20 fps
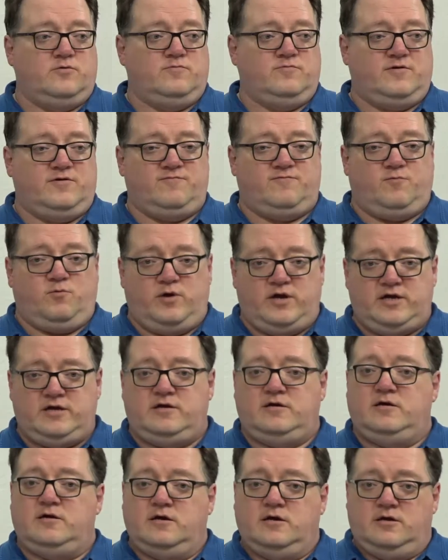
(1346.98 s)
if
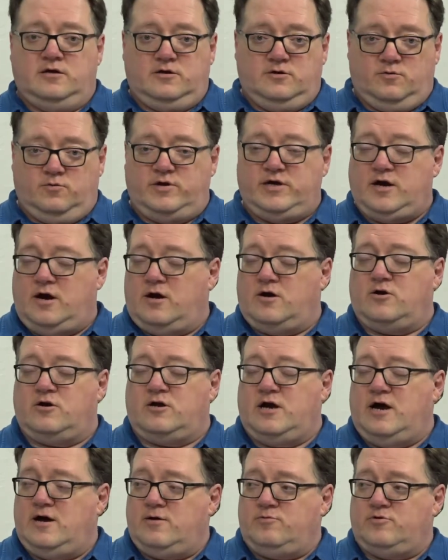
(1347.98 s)
we we honor
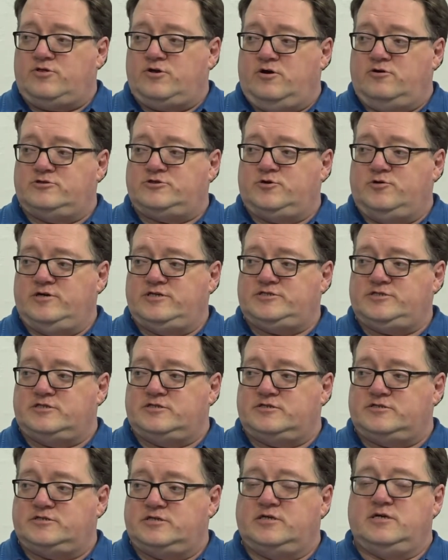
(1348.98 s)
God with our choices,